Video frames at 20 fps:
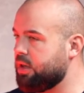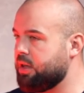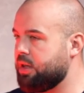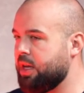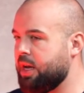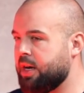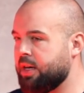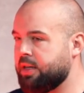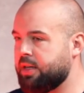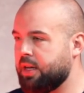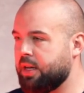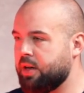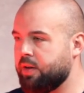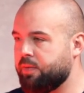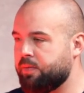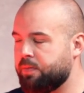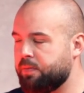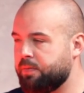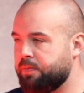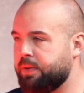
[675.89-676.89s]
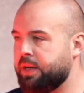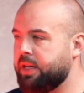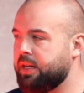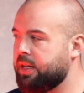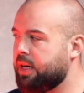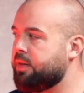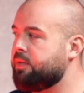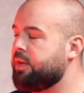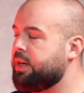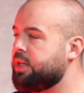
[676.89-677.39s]
the idea of being
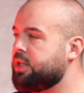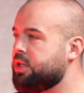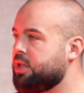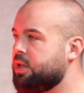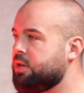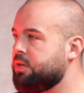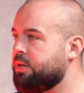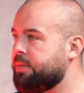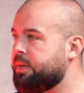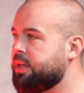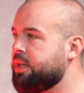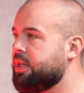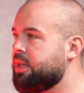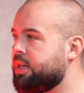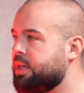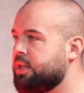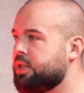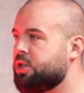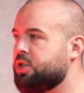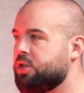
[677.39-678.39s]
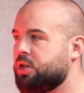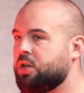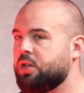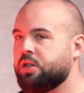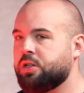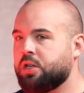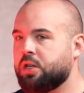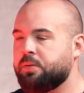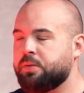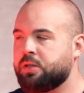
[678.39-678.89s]
that rich and owning Man United, surely
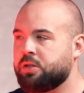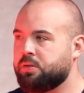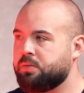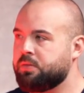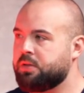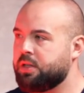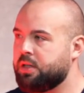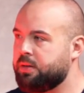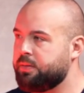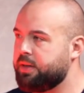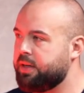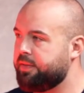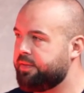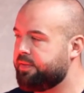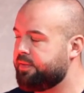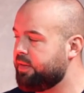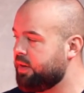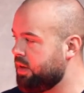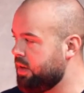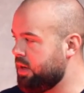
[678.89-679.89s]
there's got to be something. I mean, if